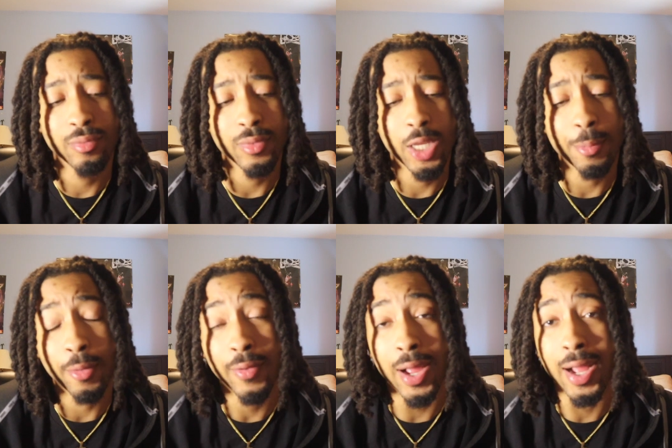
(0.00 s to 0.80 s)
He
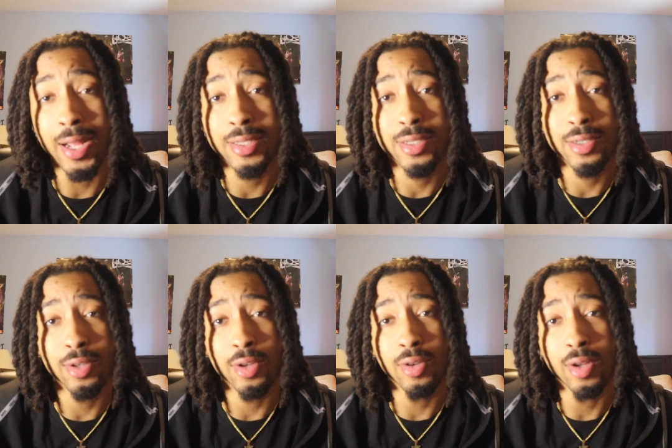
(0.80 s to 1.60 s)
provides, you
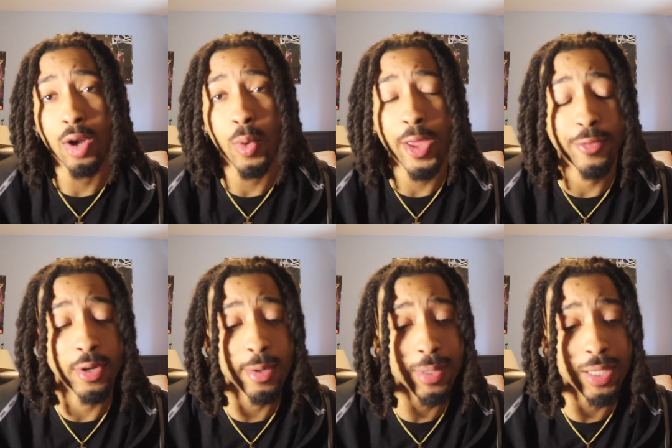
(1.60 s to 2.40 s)
know, a way for
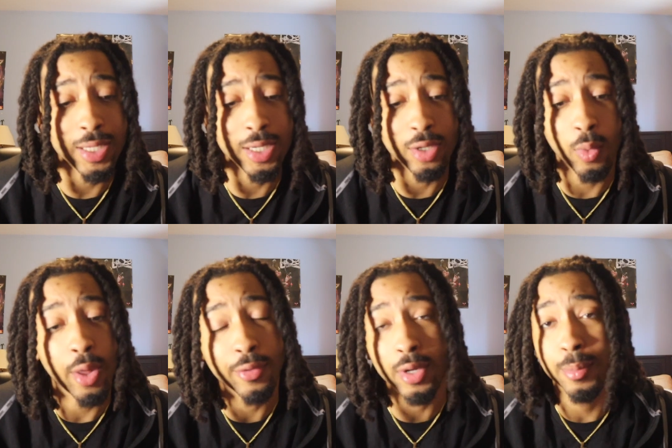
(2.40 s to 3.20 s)
them to eat and a
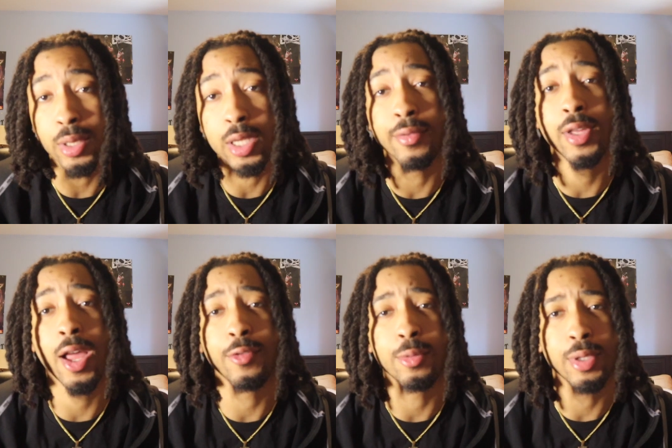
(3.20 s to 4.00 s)
way for them to live
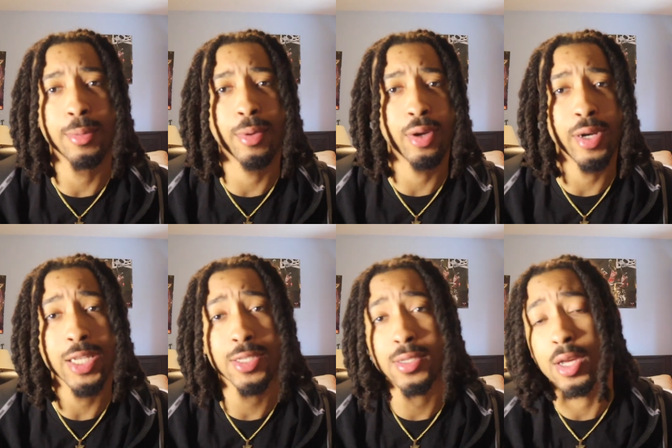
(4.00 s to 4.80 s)
comfortably, bro. And
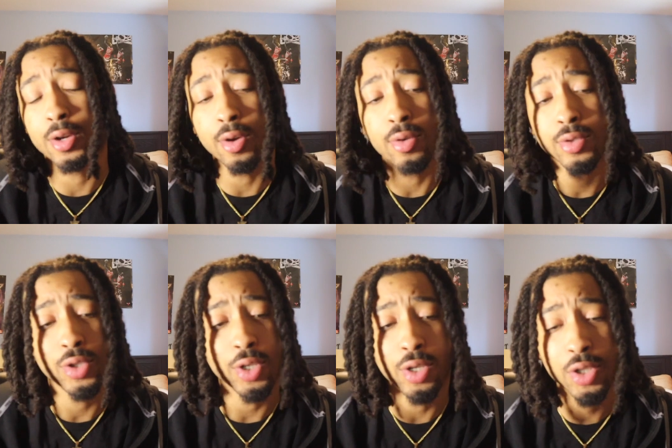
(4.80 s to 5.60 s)
that's adults,
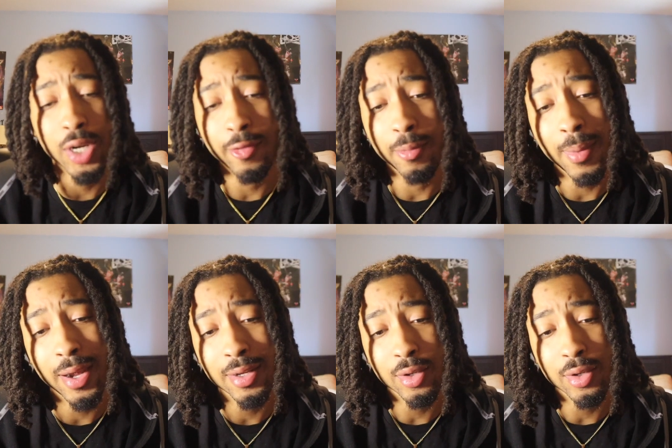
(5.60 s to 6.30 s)
children, everybody.